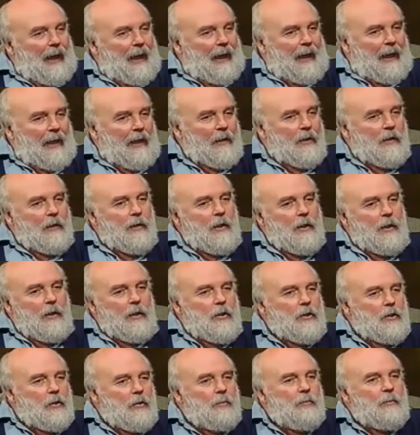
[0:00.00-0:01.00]
and
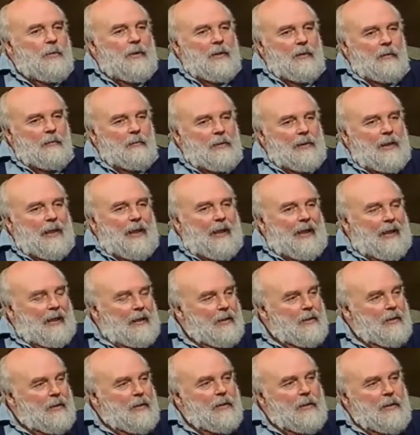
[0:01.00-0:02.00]
to be able to
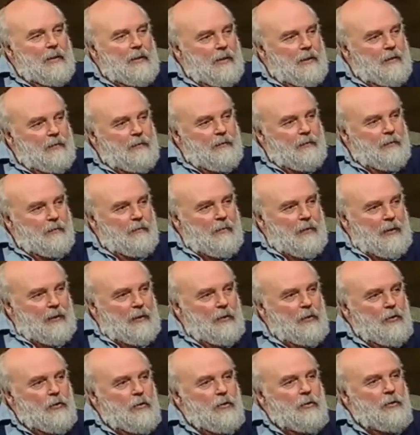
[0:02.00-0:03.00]
access the
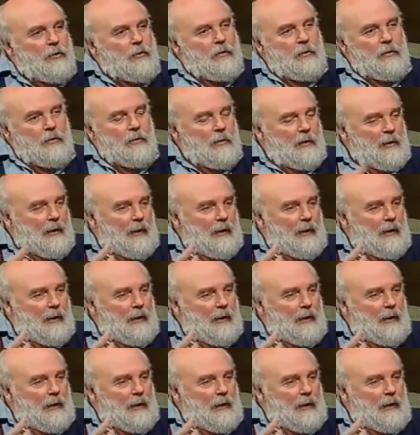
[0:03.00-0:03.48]
information